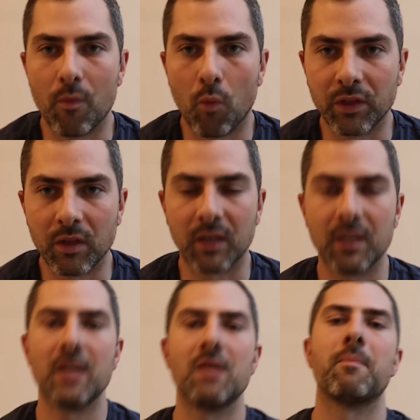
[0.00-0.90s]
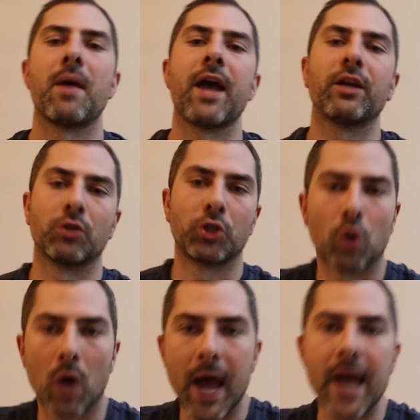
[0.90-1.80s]
what the Canadian banks are
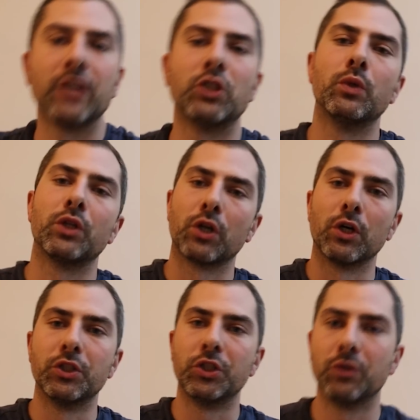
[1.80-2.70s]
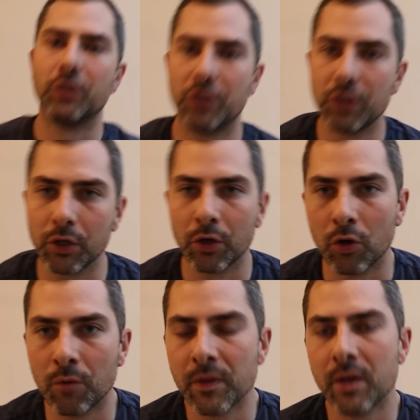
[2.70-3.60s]
trying to encourage you to
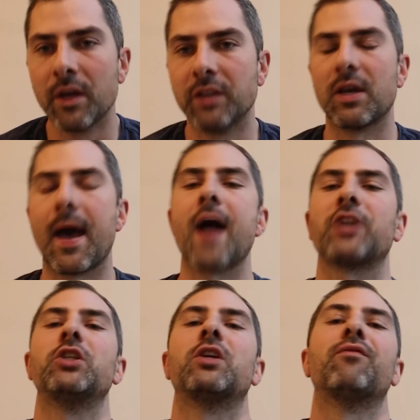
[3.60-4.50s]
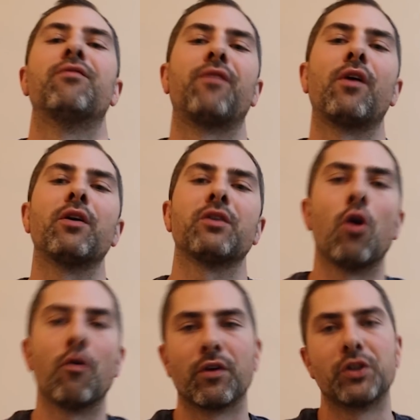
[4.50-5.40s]
do is to actually convert
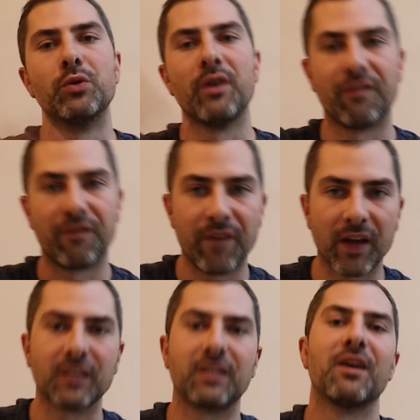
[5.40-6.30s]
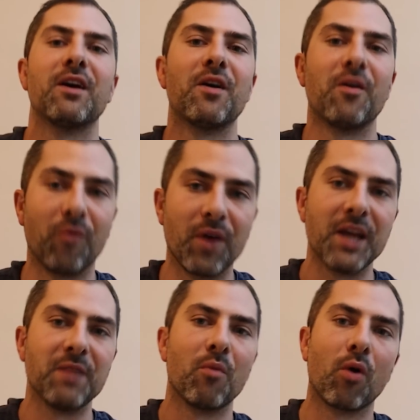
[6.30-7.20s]
over to a fixed
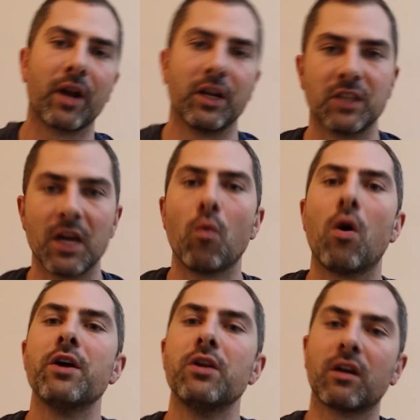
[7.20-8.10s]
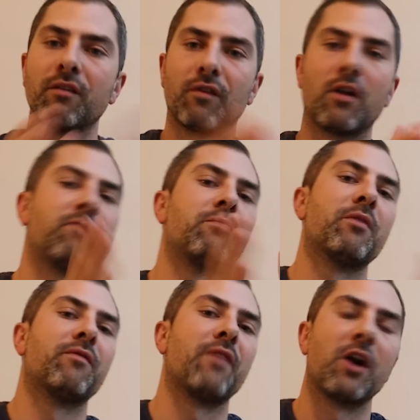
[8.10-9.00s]
rate mortgage. They want you to convert from
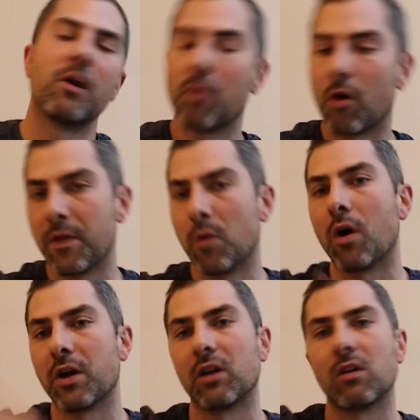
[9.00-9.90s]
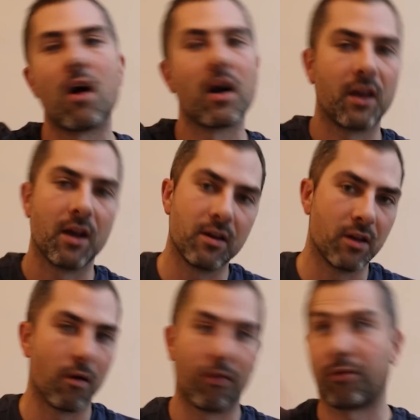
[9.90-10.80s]
your variable, and they want you to lock in,
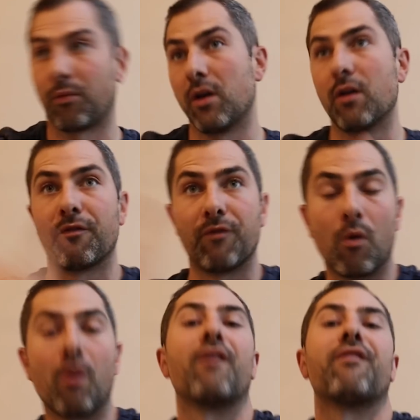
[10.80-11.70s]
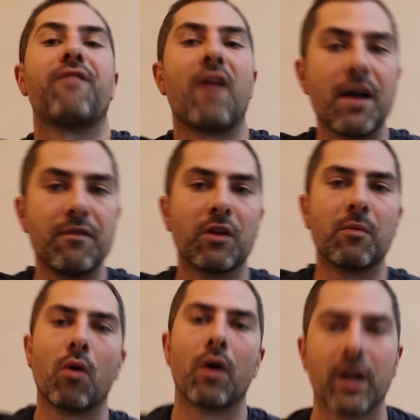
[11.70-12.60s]
you know, a 3 or 4 or 5 year
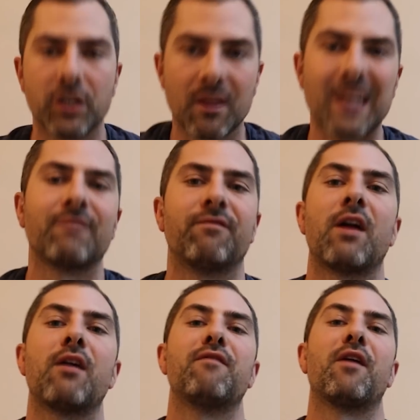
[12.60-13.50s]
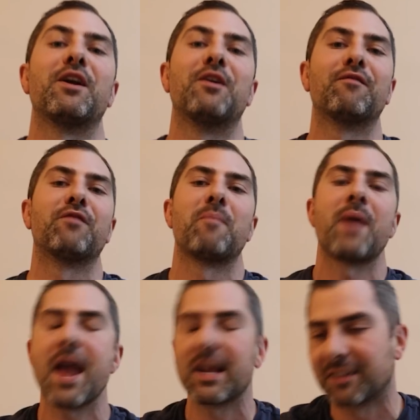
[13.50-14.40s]
mortgage. And that's very, very good for the
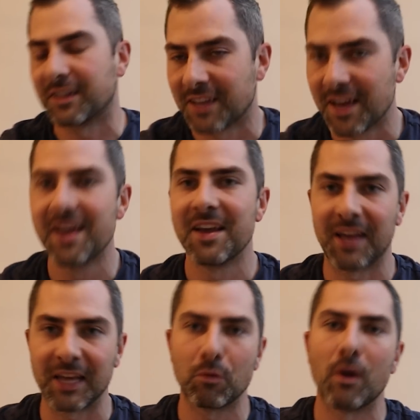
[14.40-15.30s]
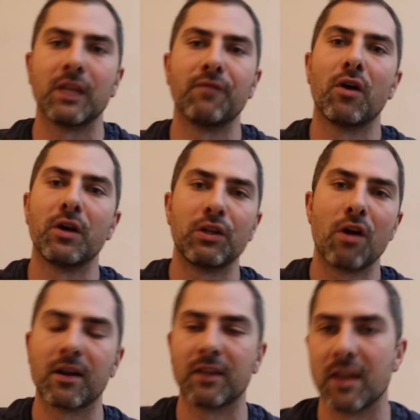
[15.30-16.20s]
banks, because guess what? They've got you
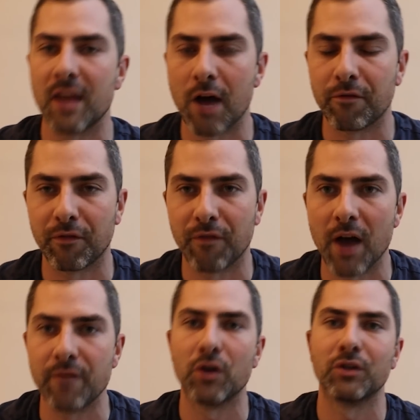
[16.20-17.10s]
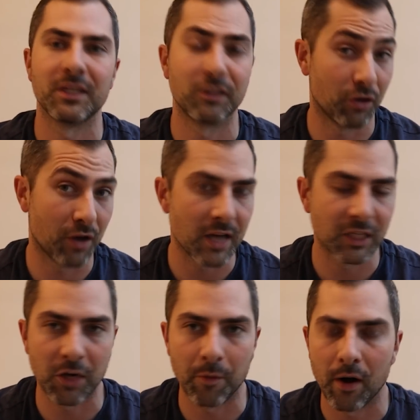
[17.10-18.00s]
locked in now for 5 years as their
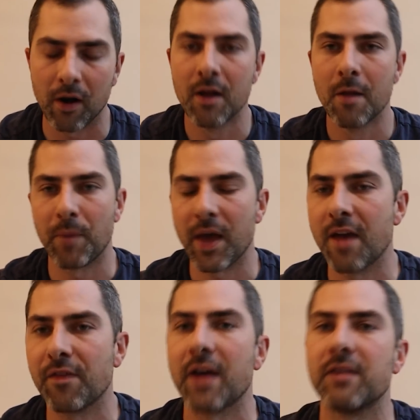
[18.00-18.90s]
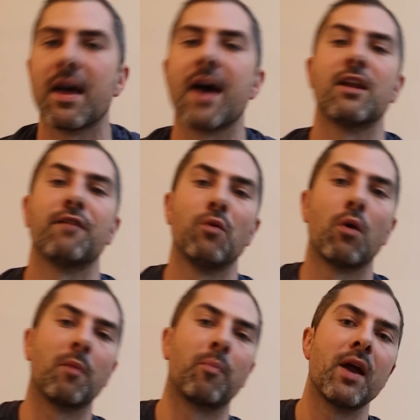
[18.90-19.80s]
customer, paying that debt. And if you
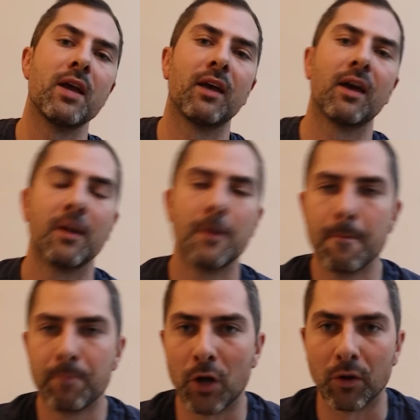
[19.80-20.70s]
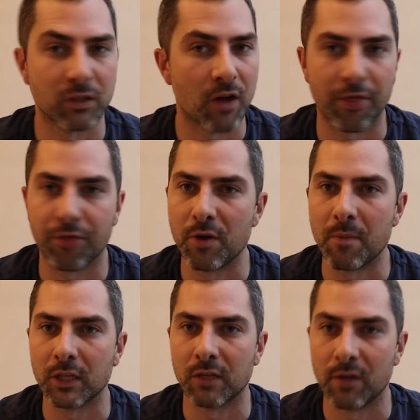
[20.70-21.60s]
want to break it, you know, it's not 3
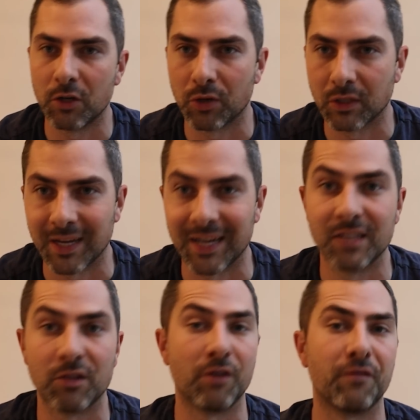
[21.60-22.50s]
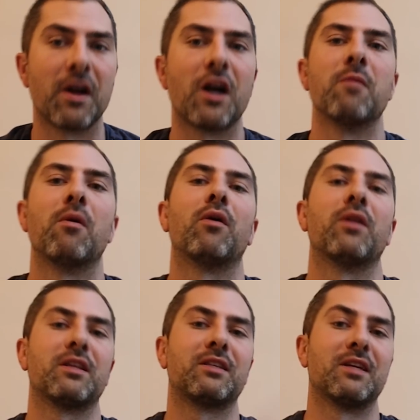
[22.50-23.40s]
months of interest like it is on your variable.
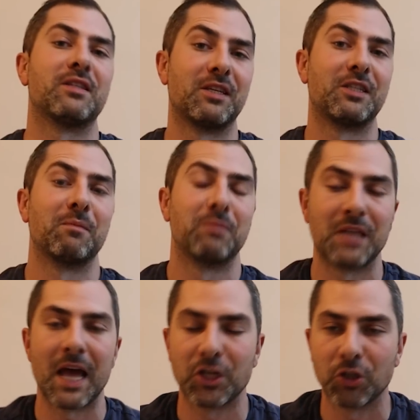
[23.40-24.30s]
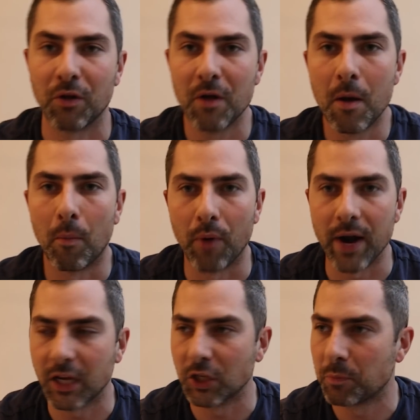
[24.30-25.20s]
It's a substantial
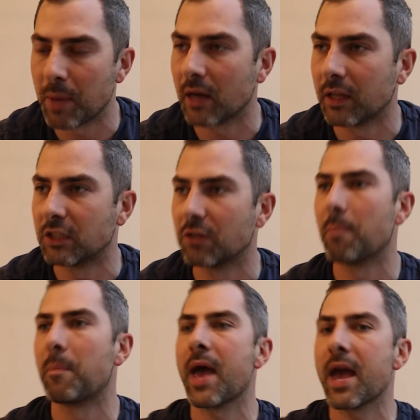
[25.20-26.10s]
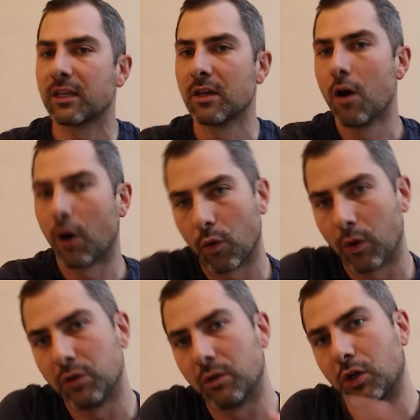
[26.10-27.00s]
breakage penalty. So the banks are
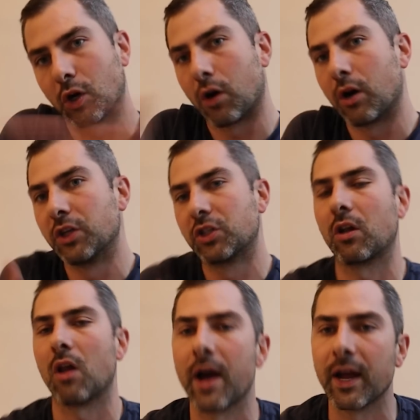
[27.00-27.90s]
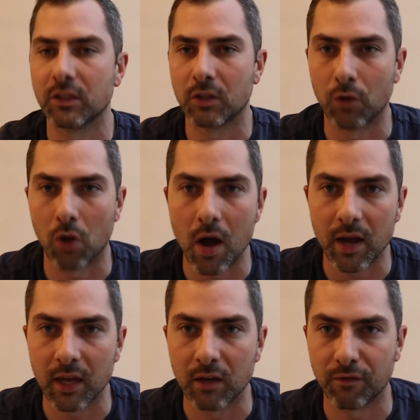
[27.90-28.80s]
going to encourage clients to
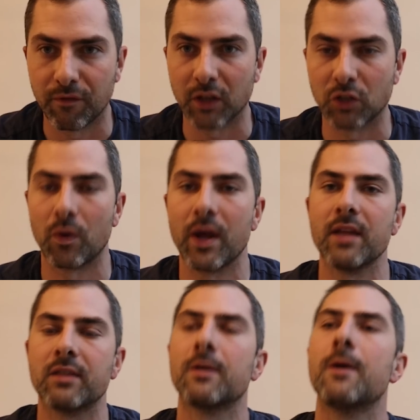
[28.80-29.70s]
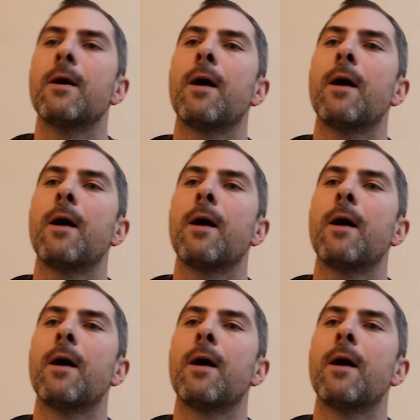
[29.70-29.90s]
lock into fixed rates